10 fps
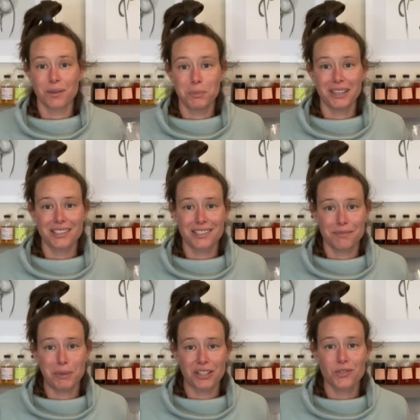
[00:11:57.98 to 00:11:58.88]
But this
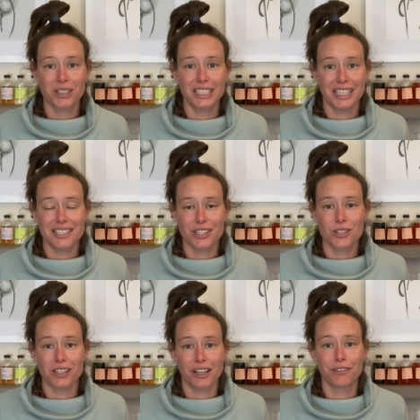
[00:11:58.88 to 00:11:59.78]
smells really nice.
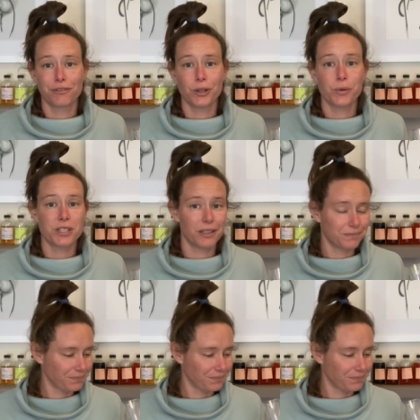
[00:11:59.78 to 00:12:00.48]
There's a lot of fruit.